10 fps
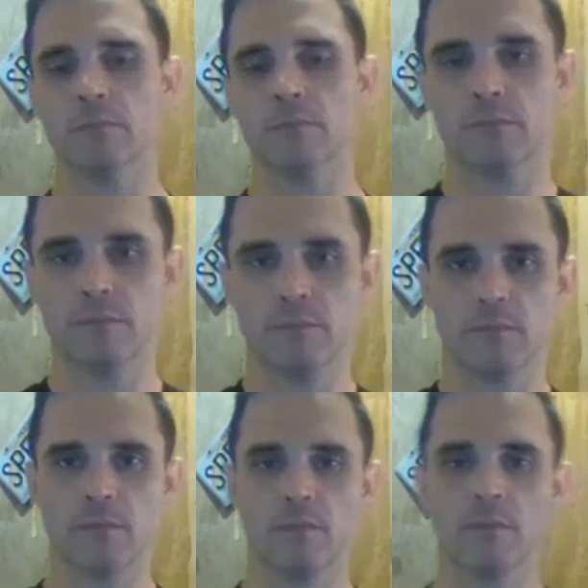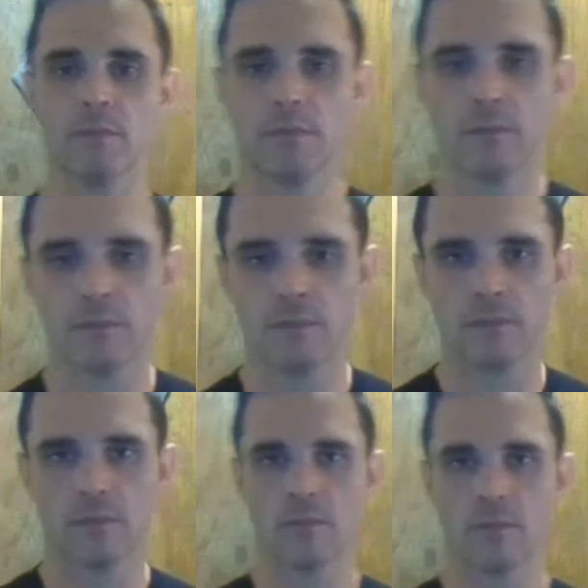
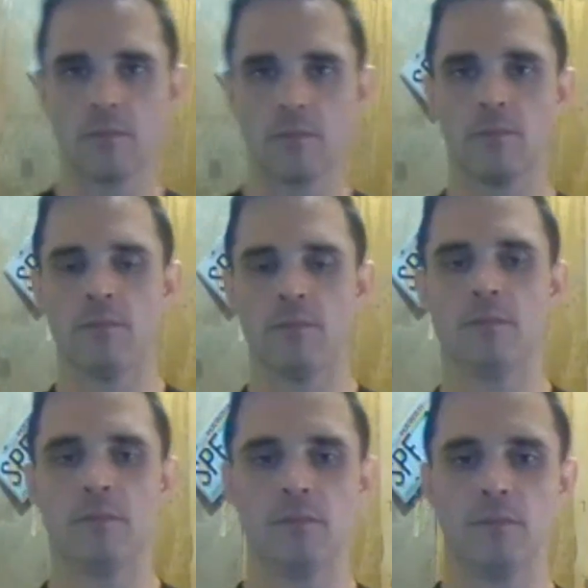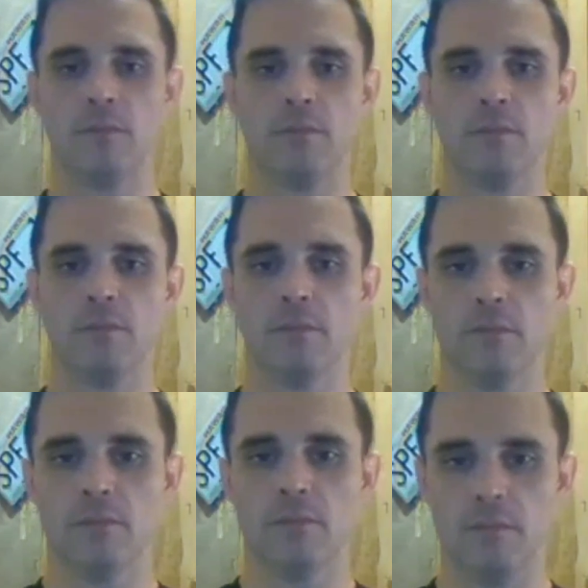
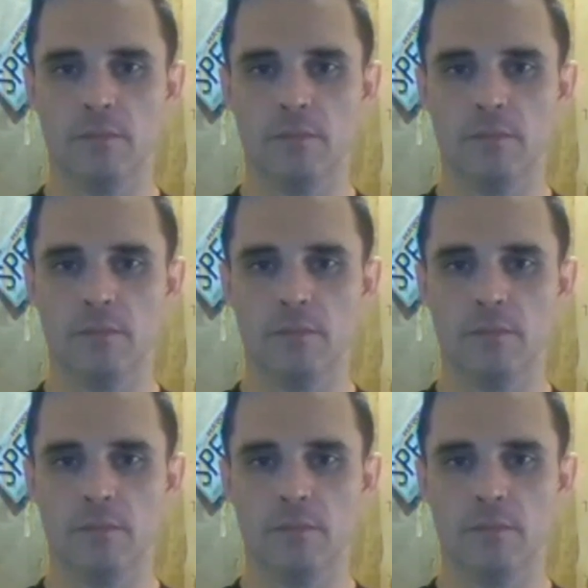No words are spoken by the person on screen.